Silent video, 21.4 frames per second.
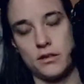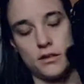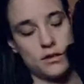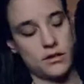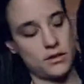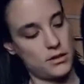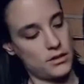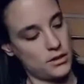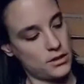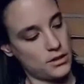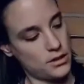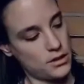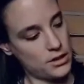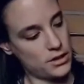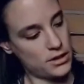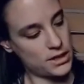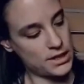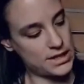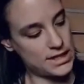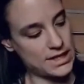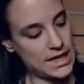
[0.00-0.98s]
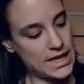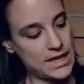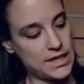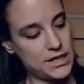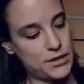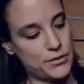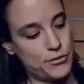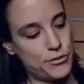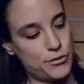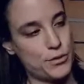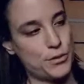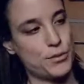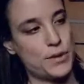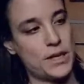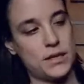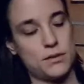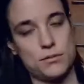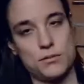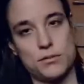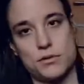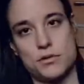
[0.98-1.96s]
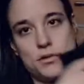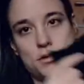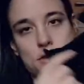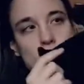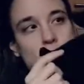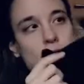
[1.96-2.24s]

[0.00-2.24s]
then it's lace throughout,